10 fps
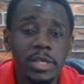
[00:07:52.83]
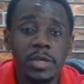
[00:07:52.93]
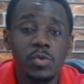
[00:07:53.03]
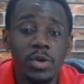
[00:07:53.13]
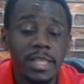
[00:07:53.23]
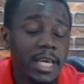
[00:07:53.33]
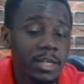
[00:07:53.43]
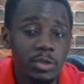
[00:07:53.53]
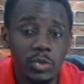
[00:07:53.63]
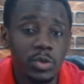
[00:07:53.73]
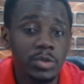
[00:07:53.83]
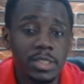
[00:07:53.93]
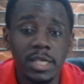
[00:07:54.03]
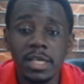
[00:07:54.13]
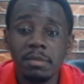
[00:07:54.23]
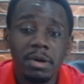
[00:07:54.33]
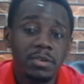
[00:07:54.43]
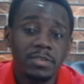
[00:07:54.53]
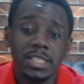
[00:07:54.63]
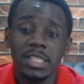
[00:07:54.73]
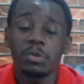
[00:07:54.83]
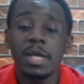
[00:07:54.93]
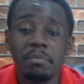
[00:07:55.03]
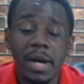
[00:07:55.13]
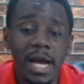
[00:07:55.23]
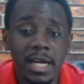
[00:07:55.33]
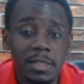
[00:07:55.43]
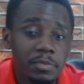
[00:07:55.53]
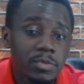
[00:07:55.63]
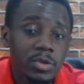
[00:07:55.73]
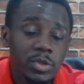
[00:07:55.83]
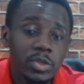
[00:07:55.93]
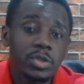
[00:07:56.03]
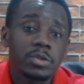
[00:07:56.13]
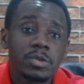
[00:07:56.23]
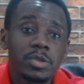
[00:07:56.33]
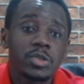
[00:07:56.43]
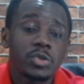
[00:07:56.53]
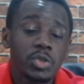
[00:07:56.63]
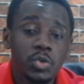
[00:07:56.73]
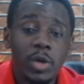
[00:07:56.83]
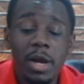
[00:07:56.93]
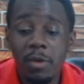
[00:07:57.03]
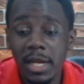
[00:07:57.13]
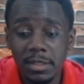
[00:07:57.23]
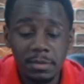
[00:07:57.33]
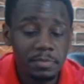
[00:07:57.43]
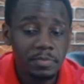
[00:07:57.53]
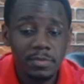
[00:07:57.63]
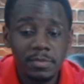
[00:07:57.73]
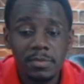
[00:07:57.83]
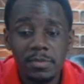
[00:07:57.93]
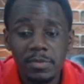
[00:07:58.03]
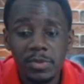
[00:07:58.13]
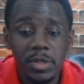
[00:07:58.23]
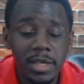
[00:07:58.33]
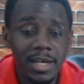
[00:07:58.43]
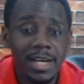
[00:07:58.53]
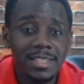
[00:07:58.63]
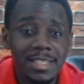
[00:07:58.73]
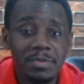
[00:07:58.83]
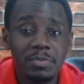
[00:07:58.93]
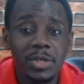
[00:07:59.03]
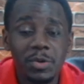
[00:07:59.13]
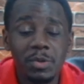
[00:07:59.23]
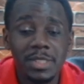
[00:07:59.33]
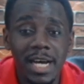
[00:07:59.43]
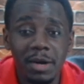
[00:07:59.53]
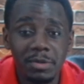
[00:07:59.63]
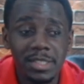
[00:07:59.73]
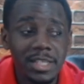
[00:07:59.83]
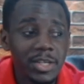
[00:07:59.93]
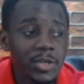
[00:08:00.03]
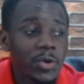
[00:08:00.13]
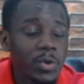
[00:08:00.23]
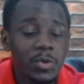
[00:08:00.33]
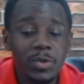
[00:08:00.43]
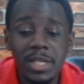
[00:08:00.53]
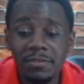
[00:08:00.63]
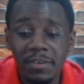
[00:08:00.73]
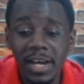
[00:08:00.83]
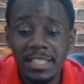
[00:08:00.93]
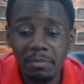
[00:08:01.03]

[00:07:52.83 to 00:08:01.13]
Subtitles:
won the aerial duels, but obviously we are back to square one. As Casemiro was out, we couldn't fight a